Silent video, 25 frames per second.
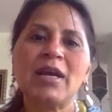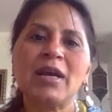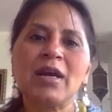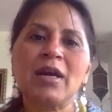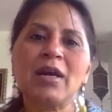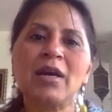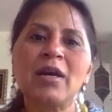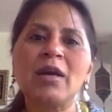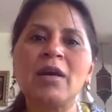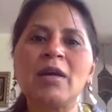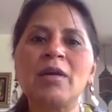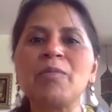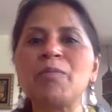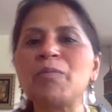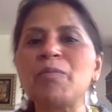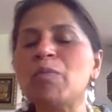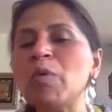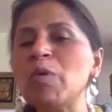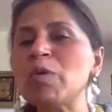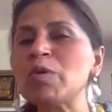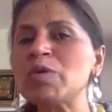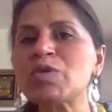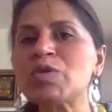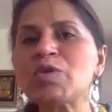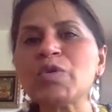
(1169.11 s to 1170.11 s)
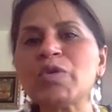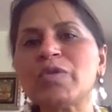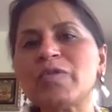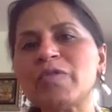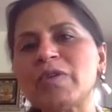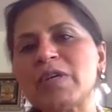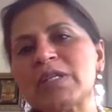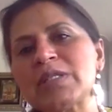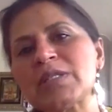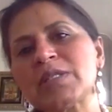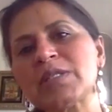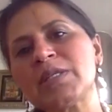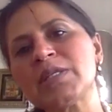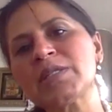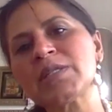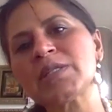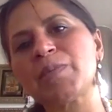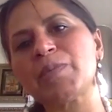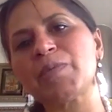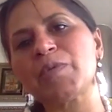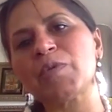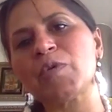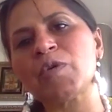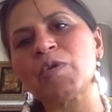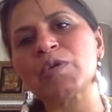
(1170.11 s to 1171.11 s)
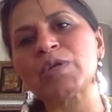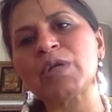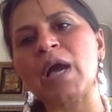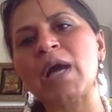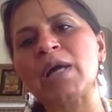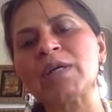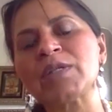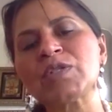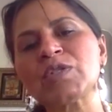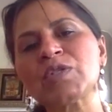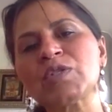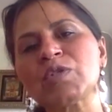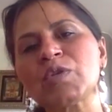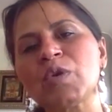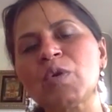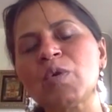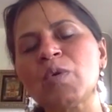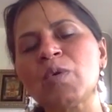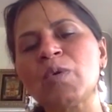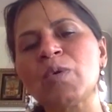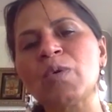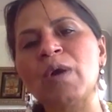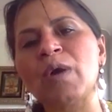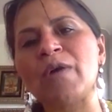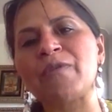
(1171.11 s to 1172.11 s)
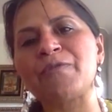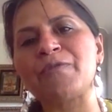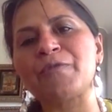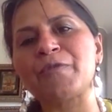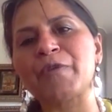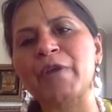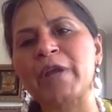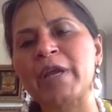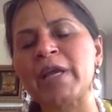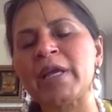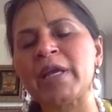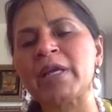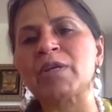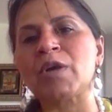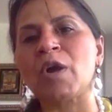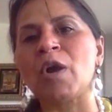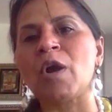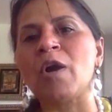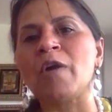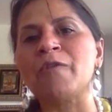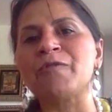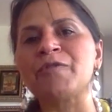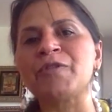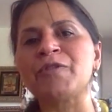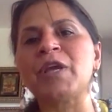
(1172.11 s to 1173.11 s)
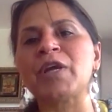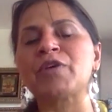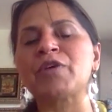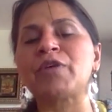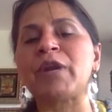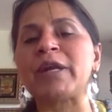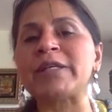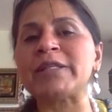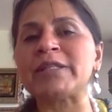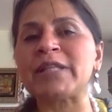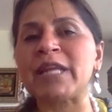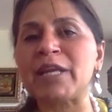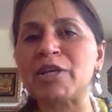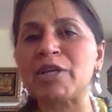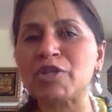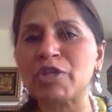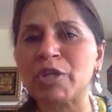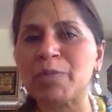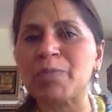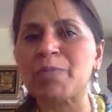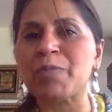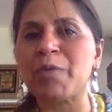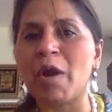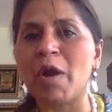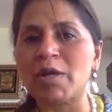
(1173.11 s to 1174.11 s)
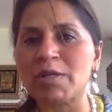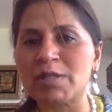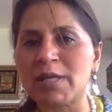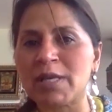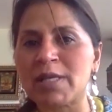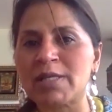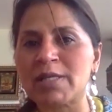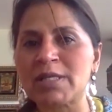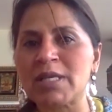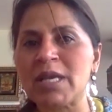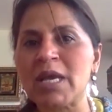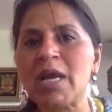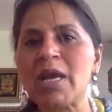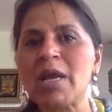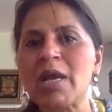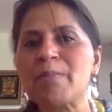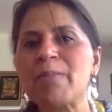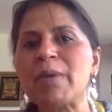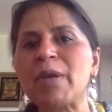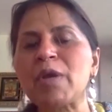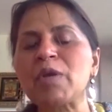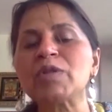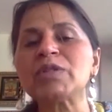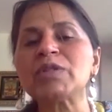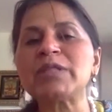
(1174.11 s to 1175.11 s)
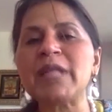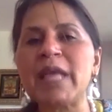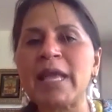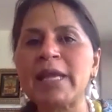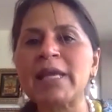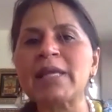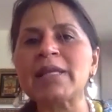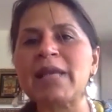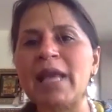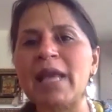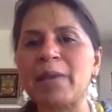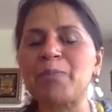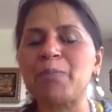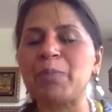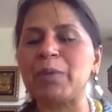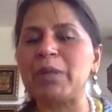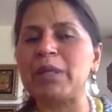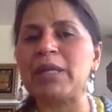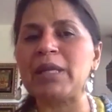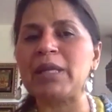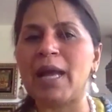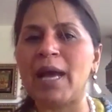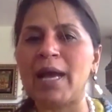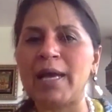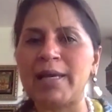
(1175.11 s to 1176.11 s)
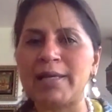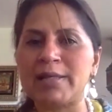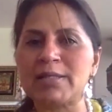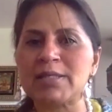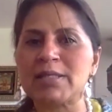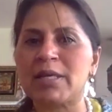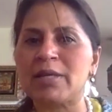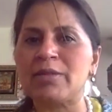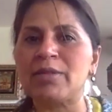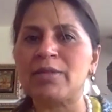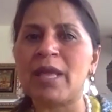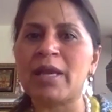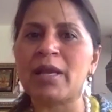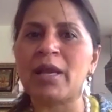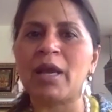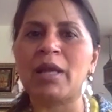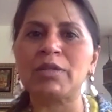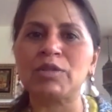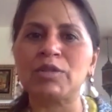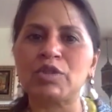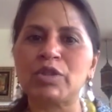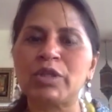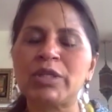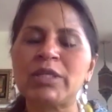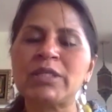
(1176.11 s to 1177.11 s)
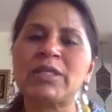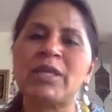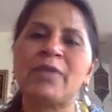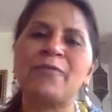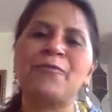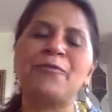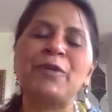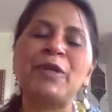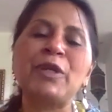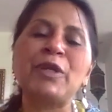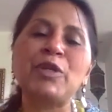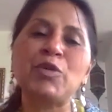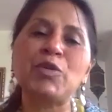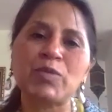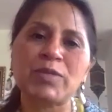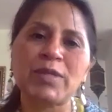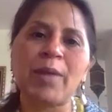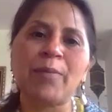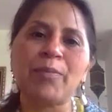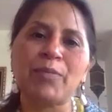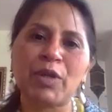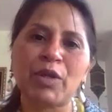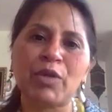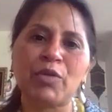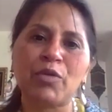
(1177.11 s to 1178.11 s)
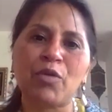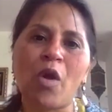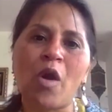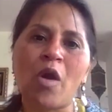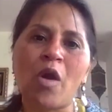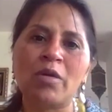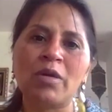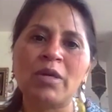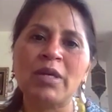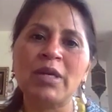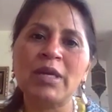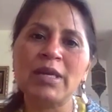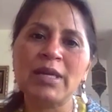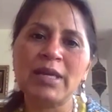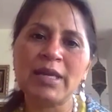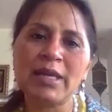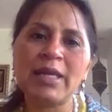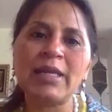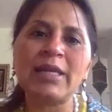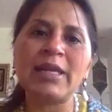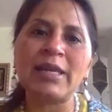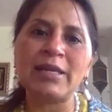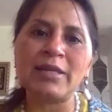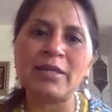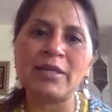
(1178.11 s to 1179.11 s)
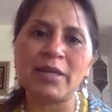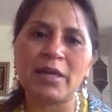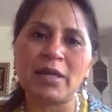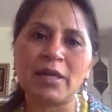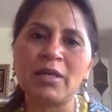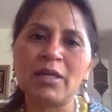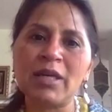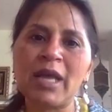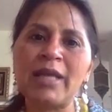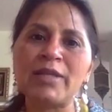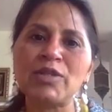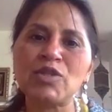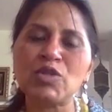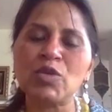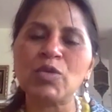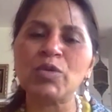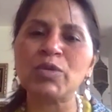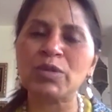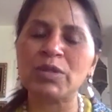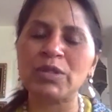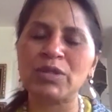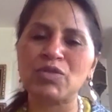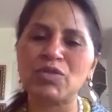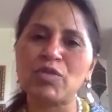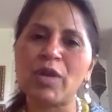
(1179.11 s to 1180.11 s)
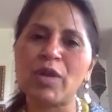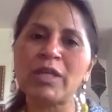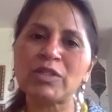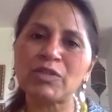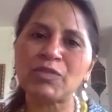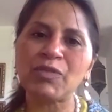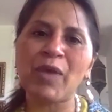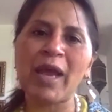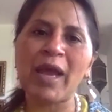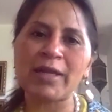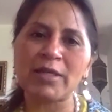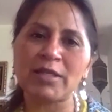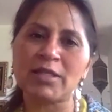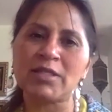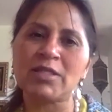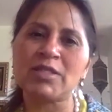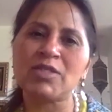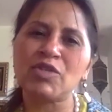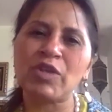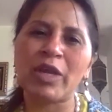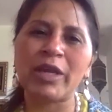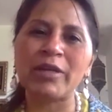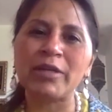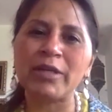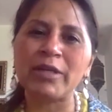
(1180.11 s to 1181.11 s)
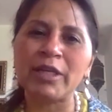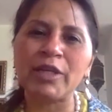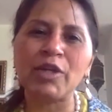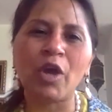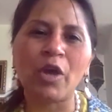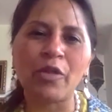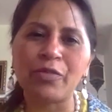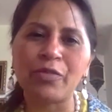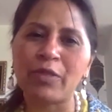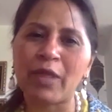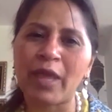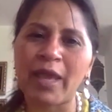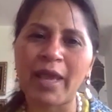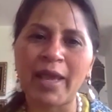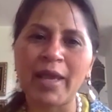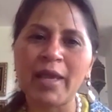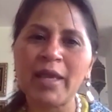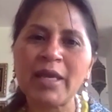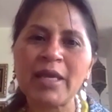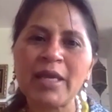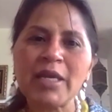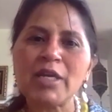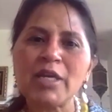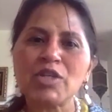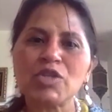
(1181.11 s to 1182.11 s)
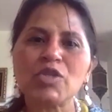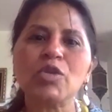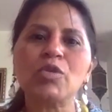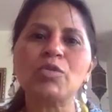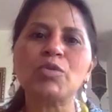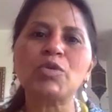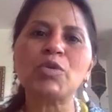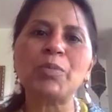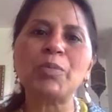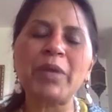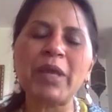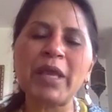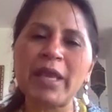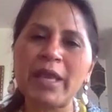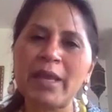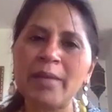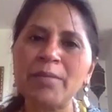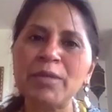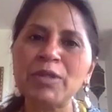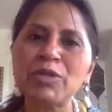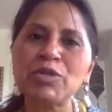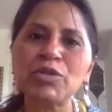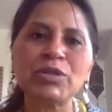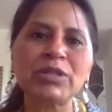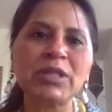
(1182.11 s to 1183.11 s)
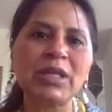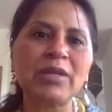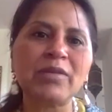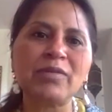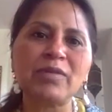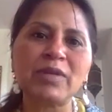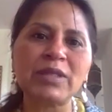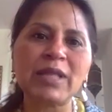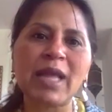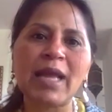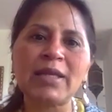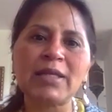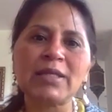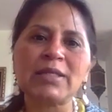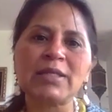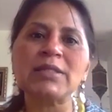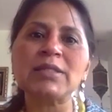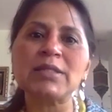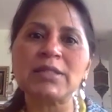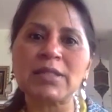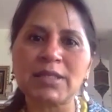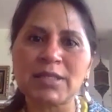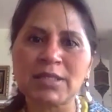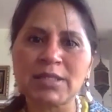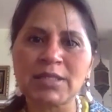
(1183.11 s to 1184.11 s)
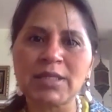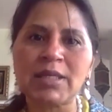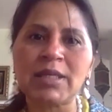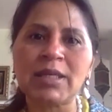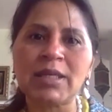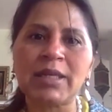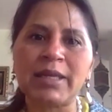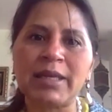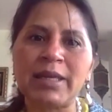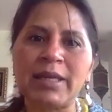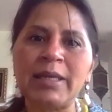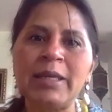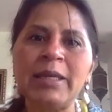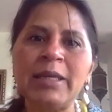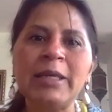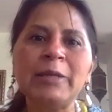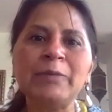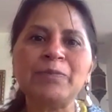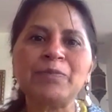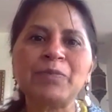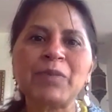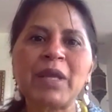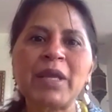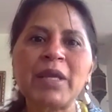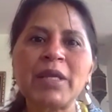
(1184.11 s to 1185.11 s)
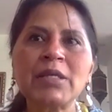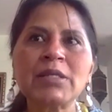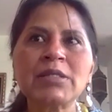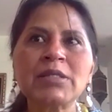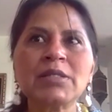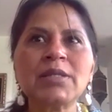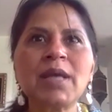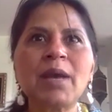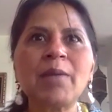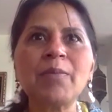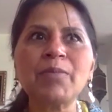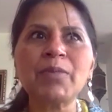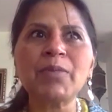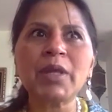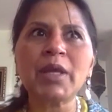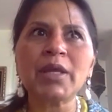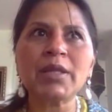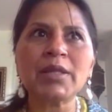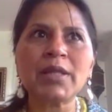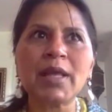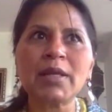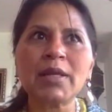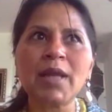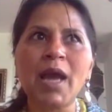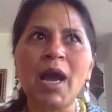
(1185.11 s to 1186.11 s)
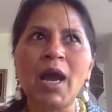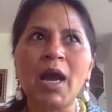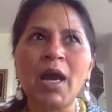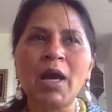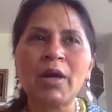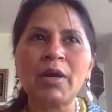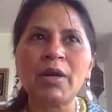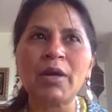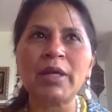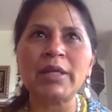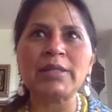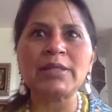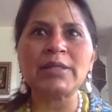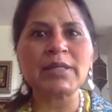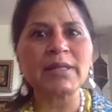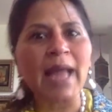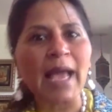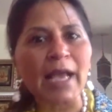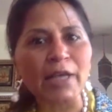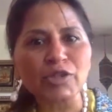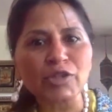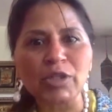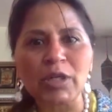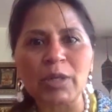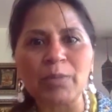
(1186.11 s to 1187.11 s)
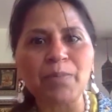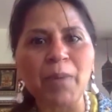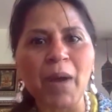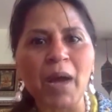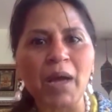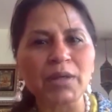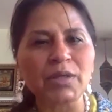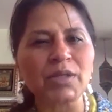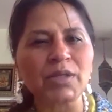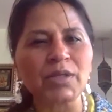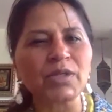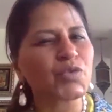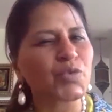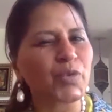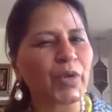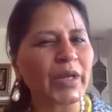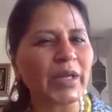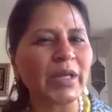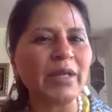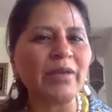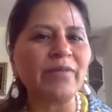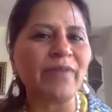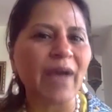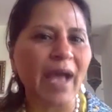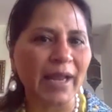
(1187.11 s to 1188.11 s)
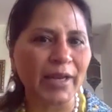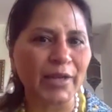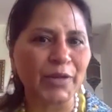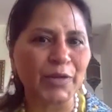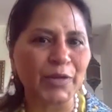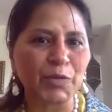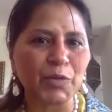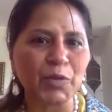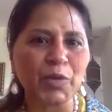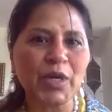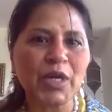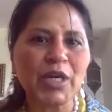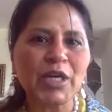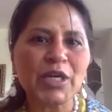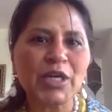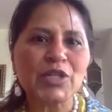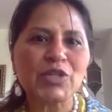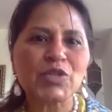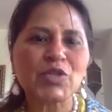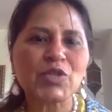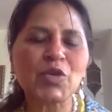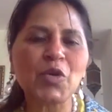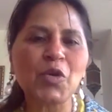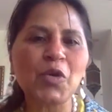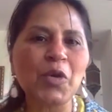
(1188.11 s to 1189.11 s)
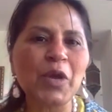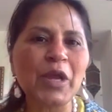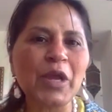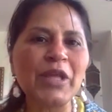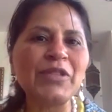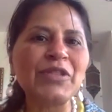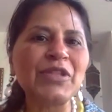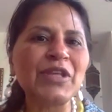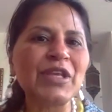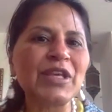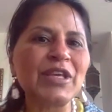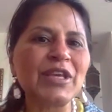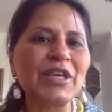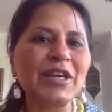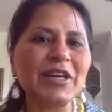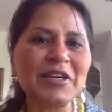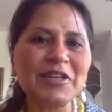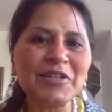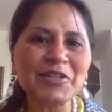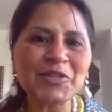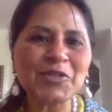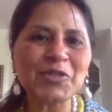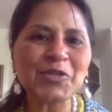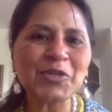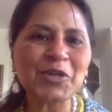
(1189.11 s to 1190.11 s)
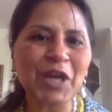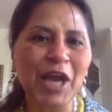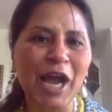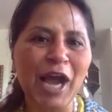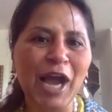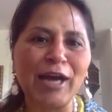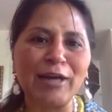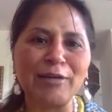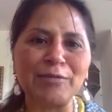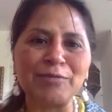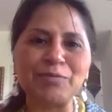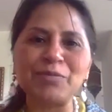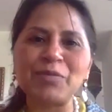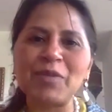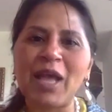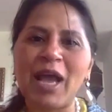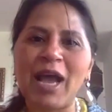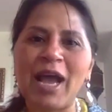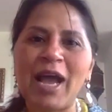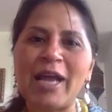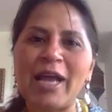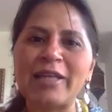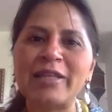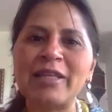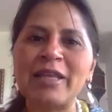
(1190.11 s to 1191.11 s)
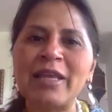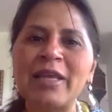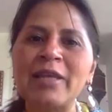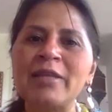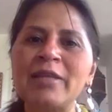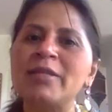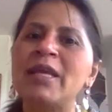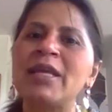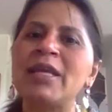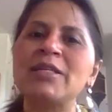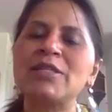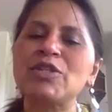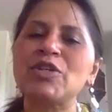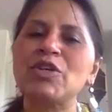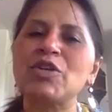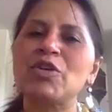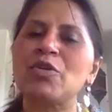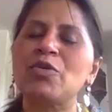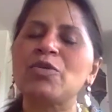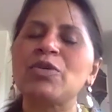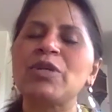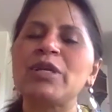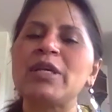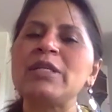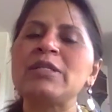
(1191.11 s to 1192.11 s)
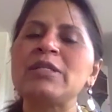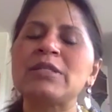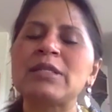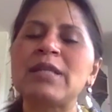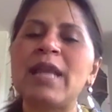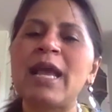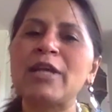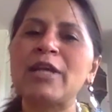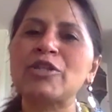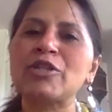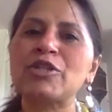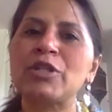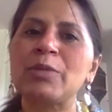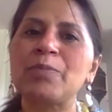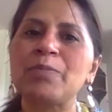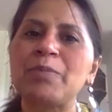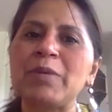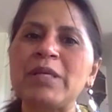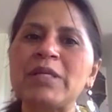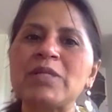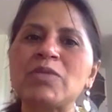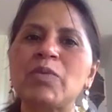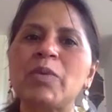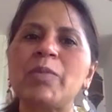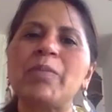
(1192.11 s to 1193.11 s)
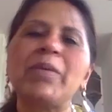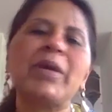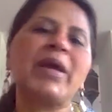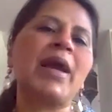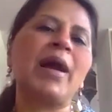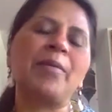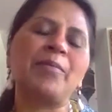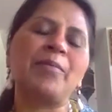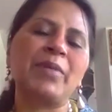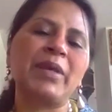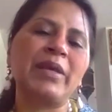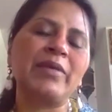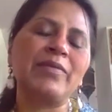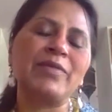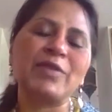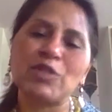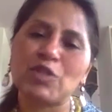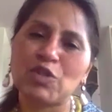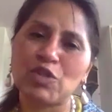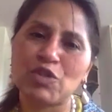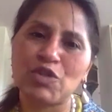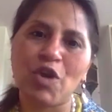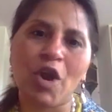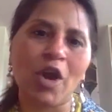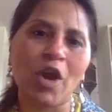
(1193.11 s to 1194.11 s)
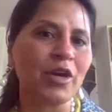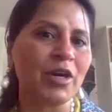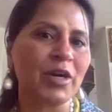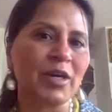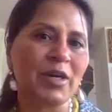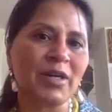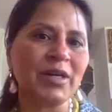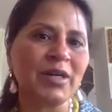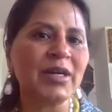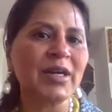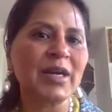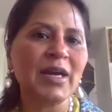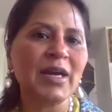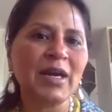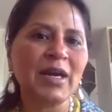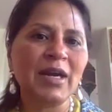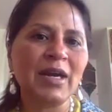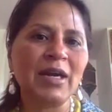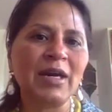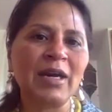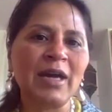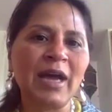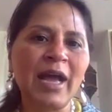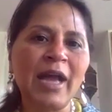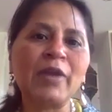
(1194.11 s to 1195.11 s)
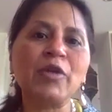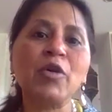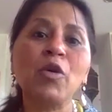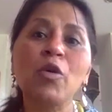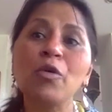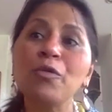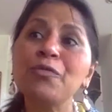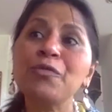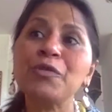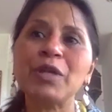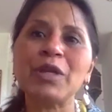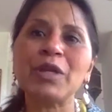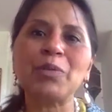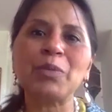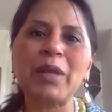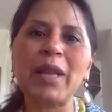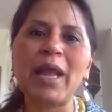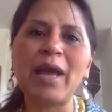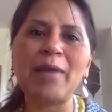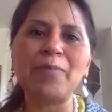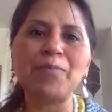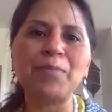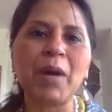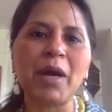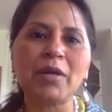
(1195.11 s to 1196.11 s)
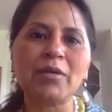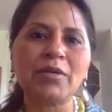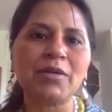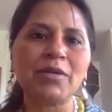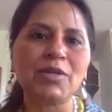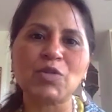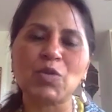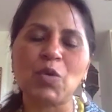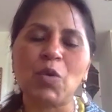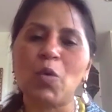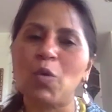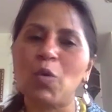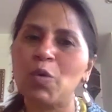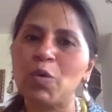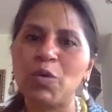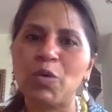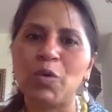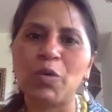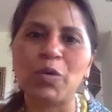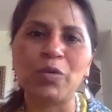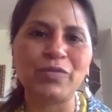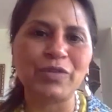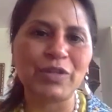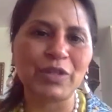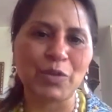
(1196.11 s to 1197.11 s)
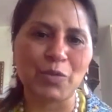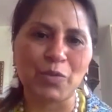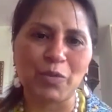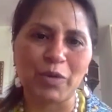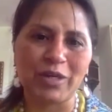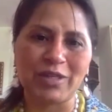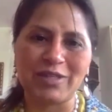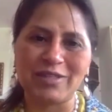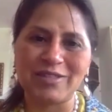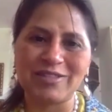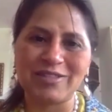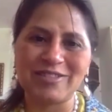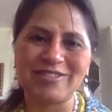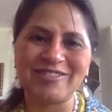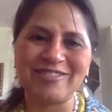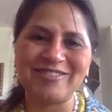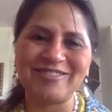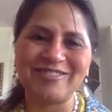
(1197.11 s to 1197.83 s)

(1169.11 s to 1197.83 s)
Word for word: Uh, most universities abroad are so afraid of the accreditation process because they can get penalized in their countries if we do something wrong in India. And so the trust factor is generally not there. So to be able to deliver that consistently is something that our international partners really value. So in the years to come, I think that you know the international piece will become even stronger, uh, and hopefully we'll have partners all over the world.